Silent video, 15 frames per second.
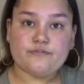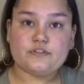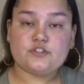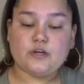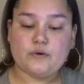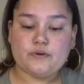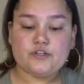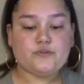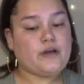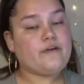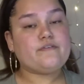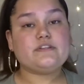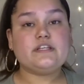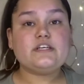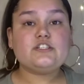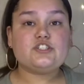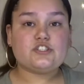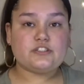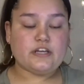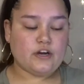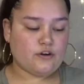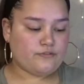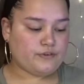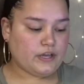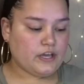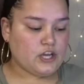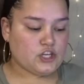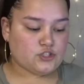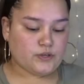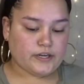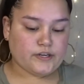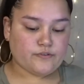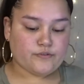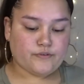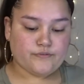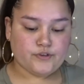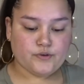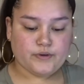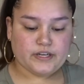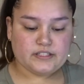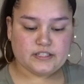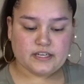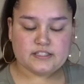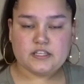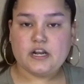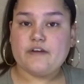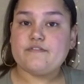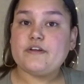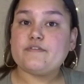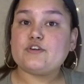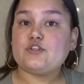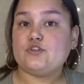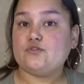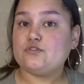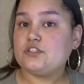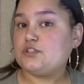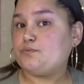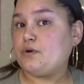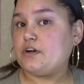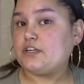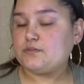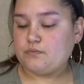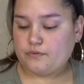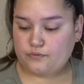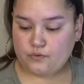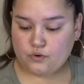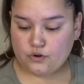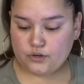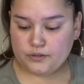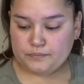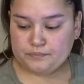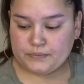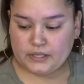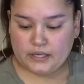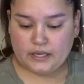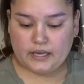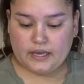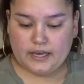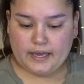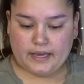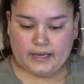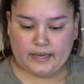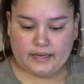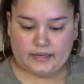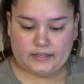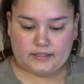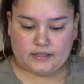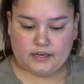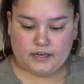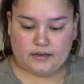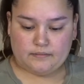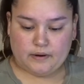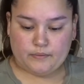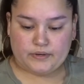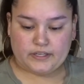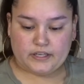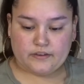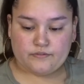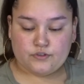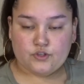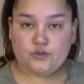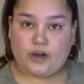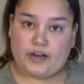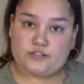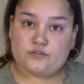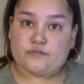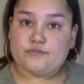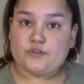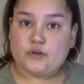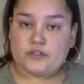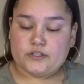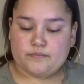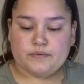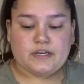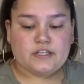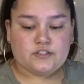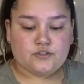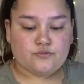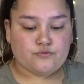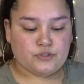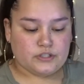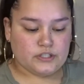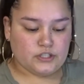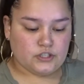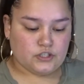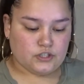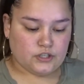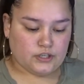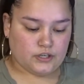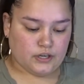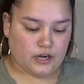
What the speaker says: So I want to do everything just e.l.f. so I can review it. Because like I said, I've never used these products before. And I want to give you guys a review on them because they're really good.